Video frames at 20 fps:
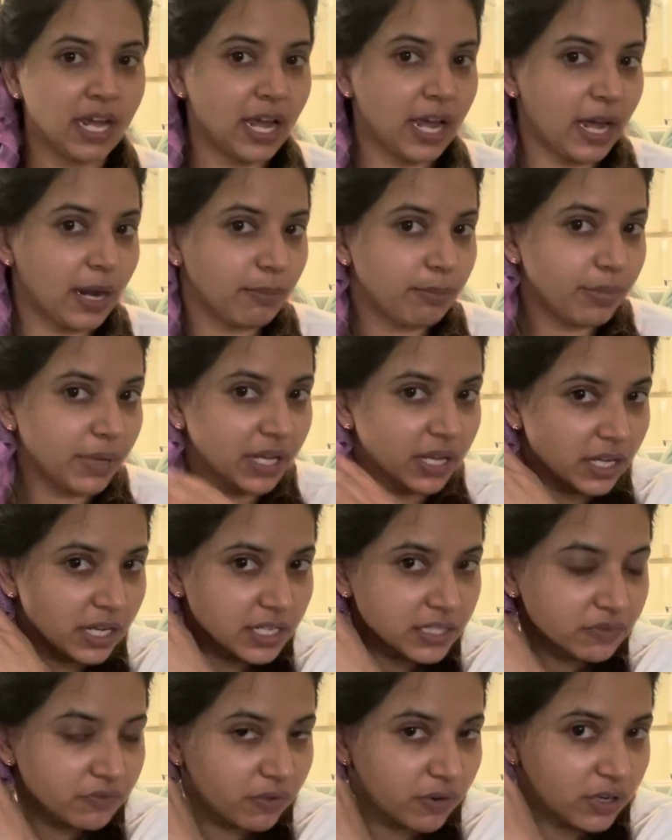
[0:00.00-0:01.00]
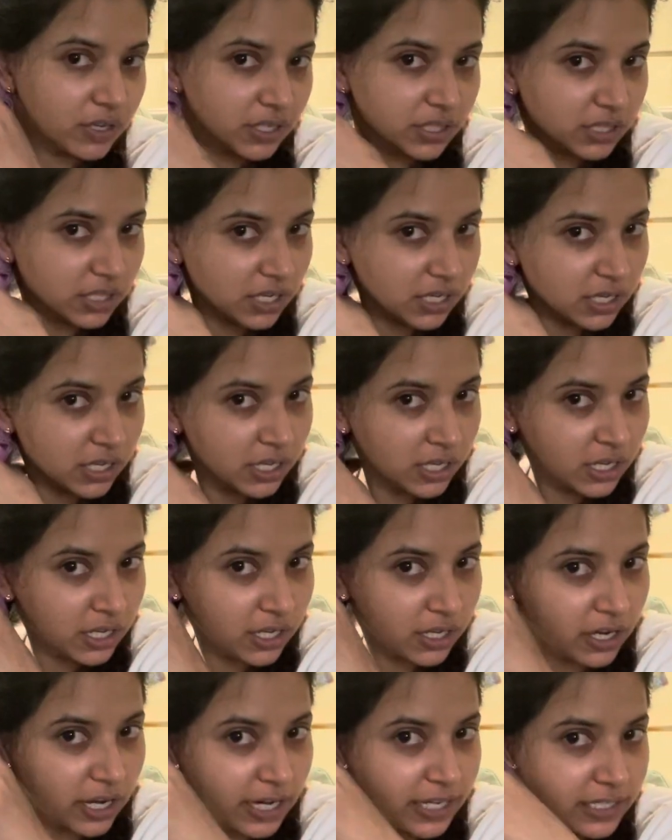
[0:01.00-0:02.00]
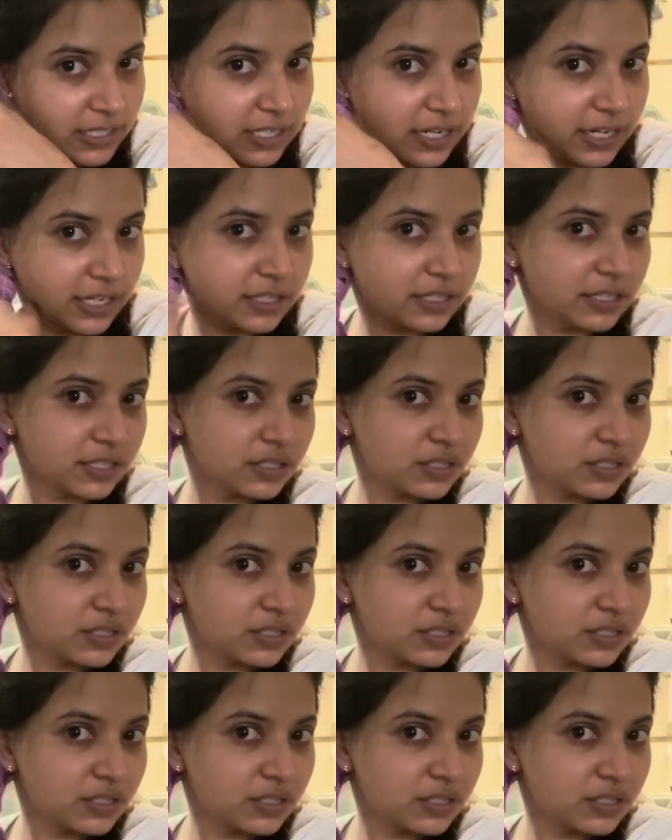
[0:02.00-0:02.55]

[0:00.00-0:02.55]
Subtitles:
and pink is for the right side.